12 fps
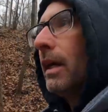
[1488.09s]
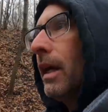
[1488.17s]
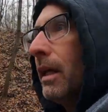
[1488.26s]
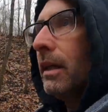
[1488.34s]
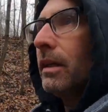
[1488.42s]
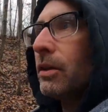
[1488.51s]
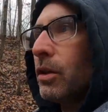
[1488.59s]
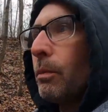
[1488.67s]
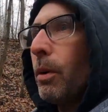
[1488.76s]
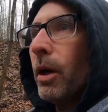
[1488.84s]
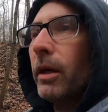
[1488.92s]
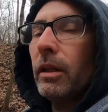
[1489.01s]
and there's a
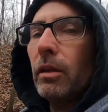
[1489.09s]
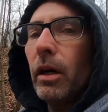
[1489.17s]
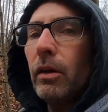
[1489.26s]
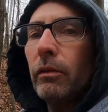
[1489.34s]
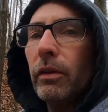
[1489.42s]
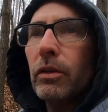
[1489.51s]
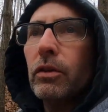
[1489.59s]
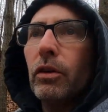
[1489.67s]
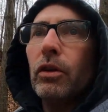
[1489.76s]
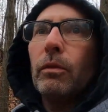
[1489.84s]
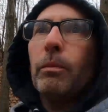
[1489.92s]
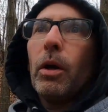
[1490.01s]
parking lot over there, so
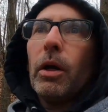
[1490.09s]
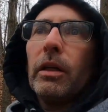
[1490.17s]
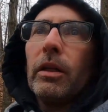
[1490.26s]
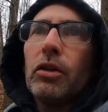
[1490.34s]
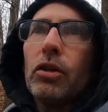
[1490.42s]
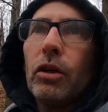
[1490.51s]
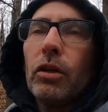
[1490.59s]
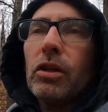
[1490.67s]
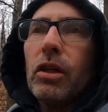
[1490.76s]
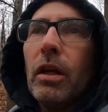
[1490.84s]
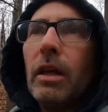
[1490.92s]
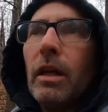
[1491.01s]
you could park at the church